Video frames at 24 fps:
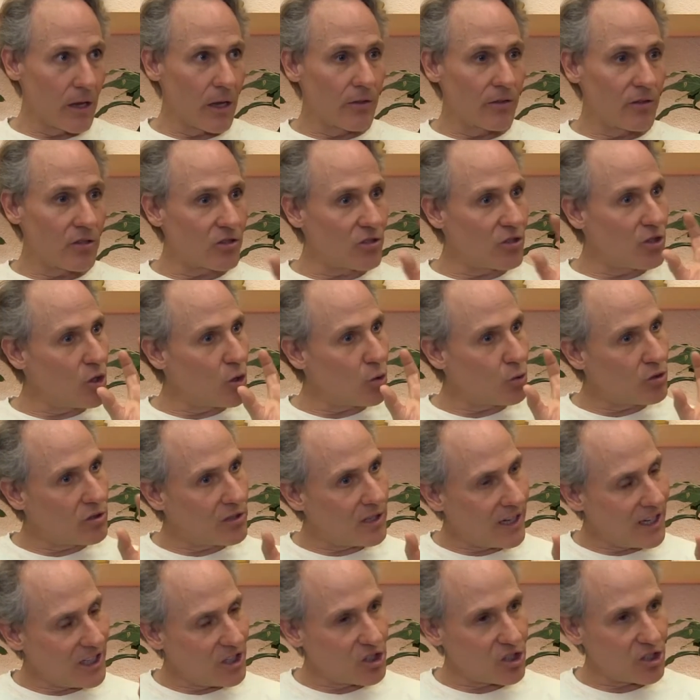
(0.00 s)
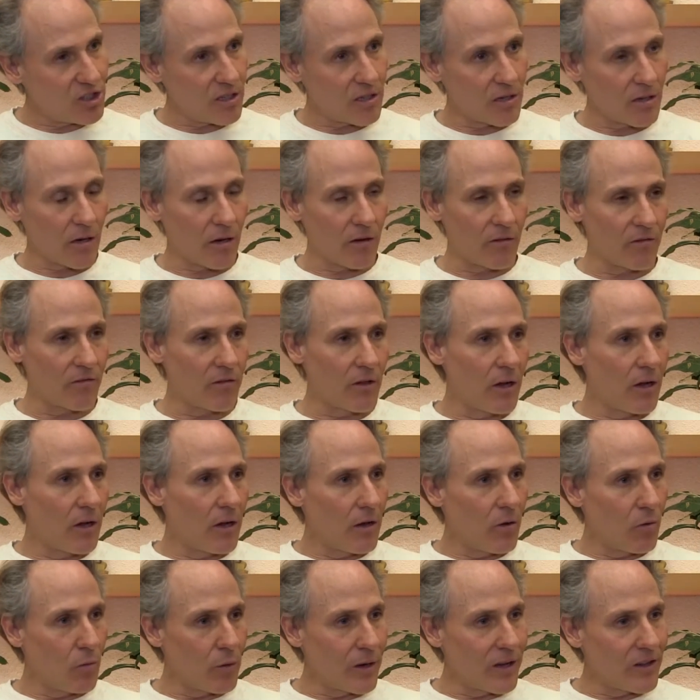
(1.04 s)
this notation of
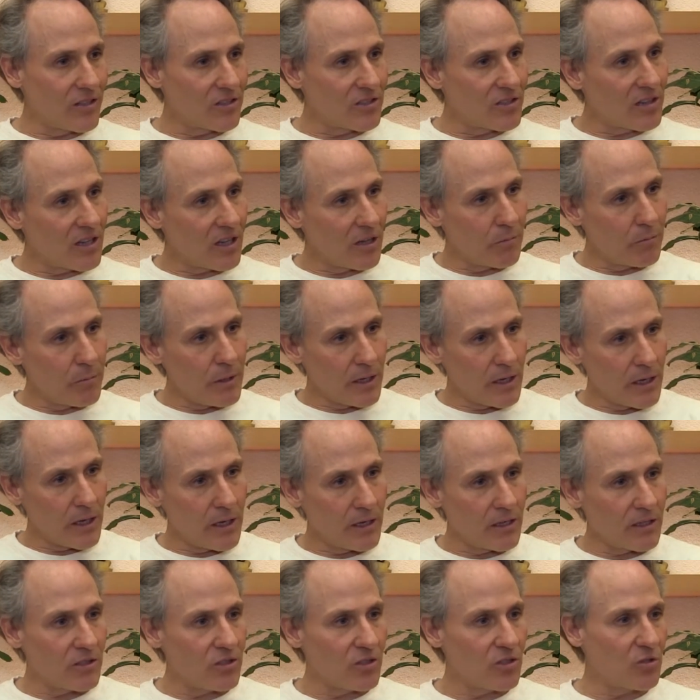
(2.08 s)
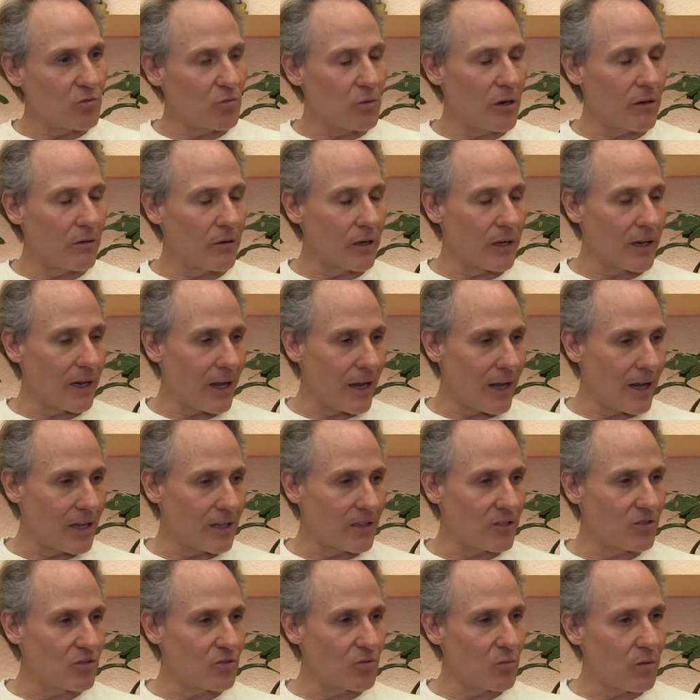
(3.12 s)
where this thing begins, where it
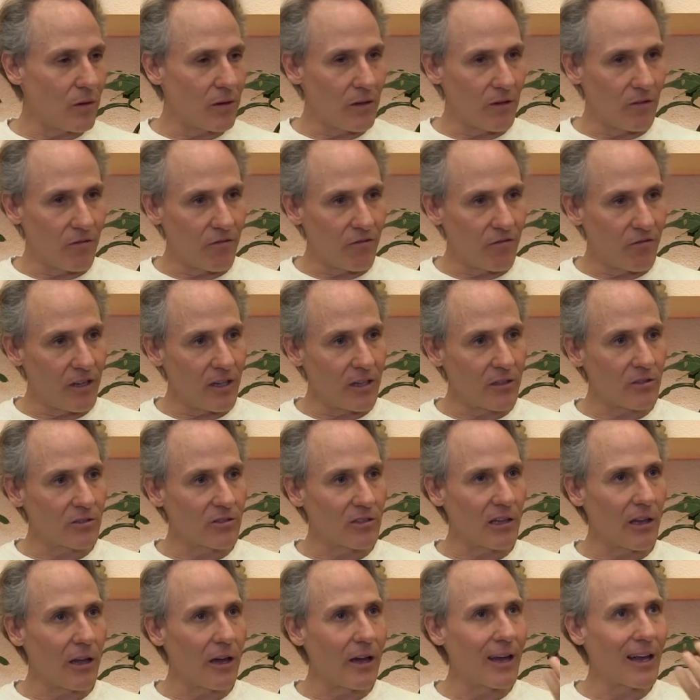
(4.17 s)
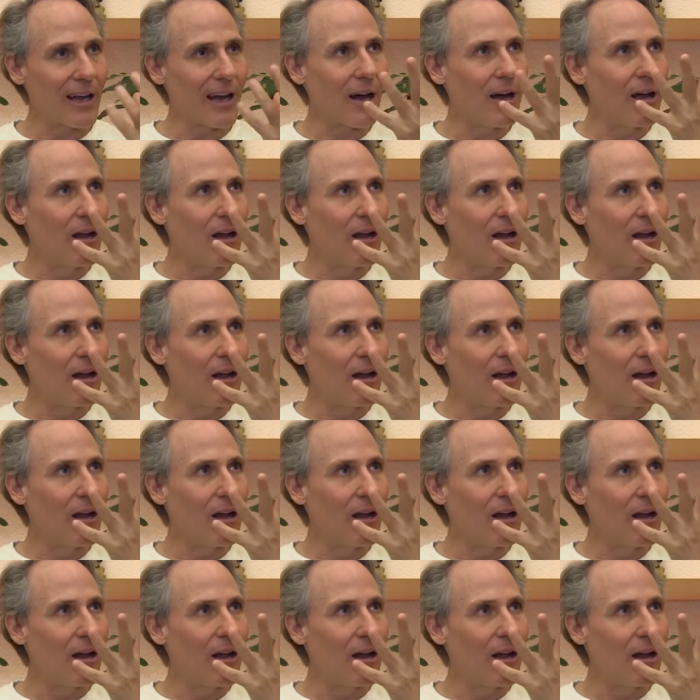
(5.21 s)
ends, what it feels like,